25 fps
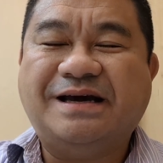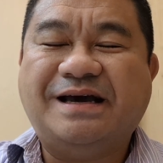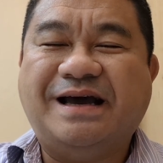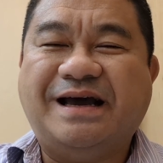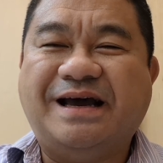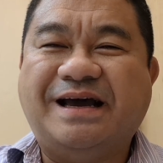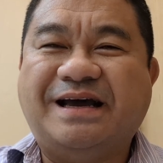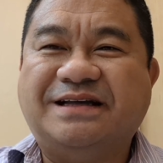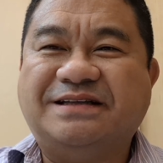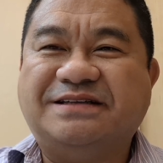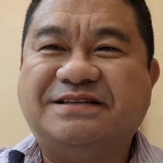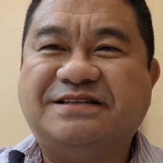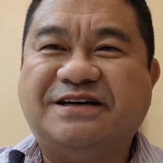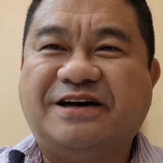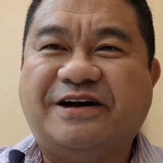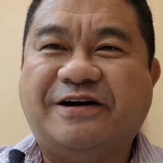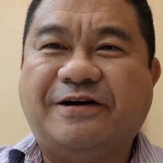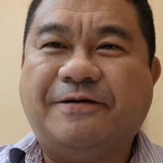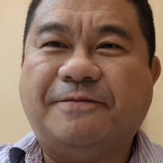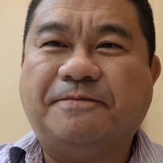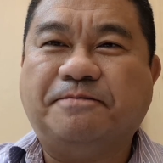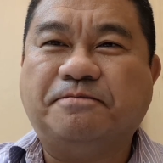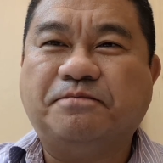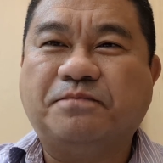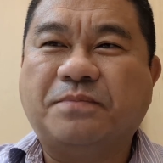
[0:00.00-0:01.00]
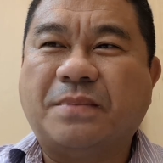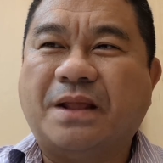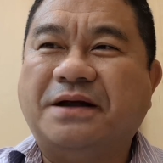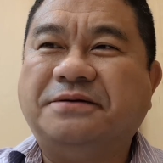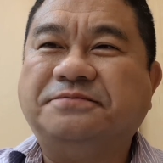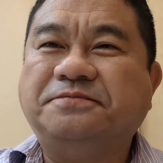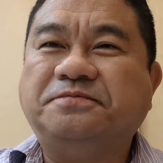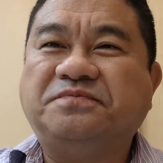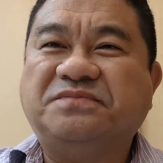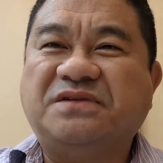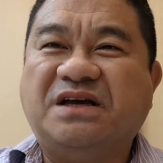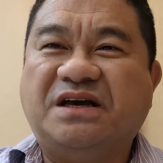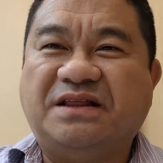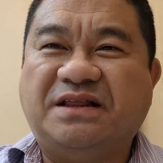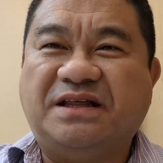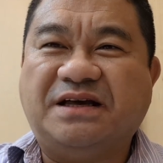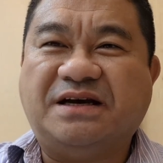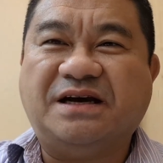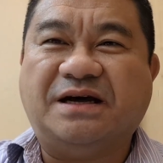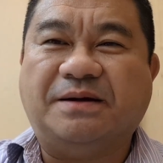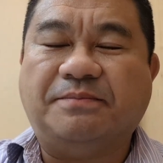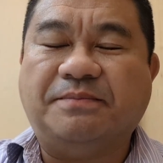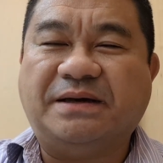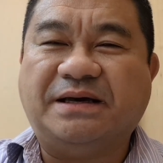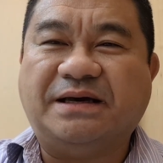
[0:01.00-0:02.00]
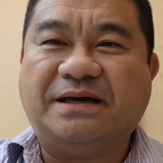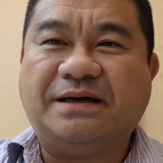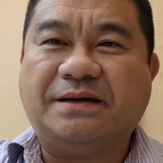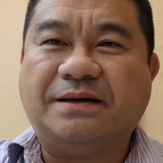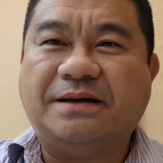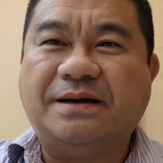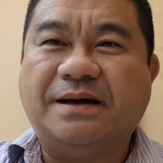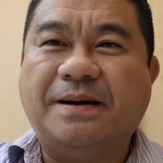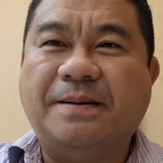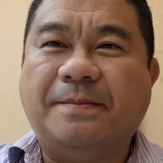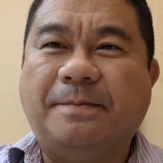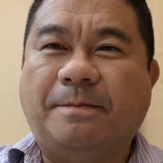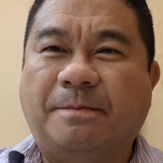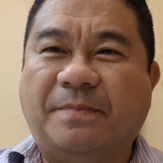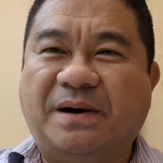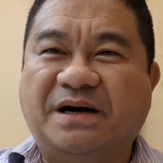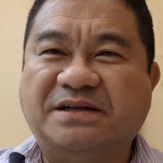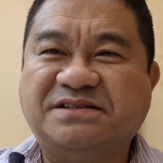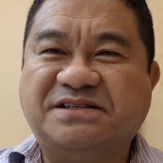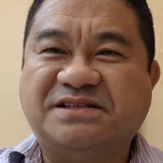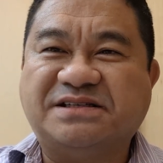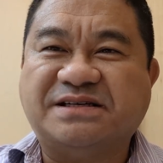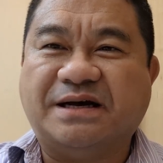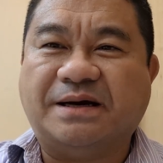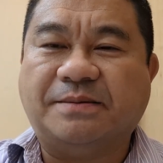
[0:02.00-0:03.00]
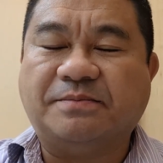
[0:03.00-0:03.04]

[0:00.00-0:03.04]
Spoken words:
And in the coming months,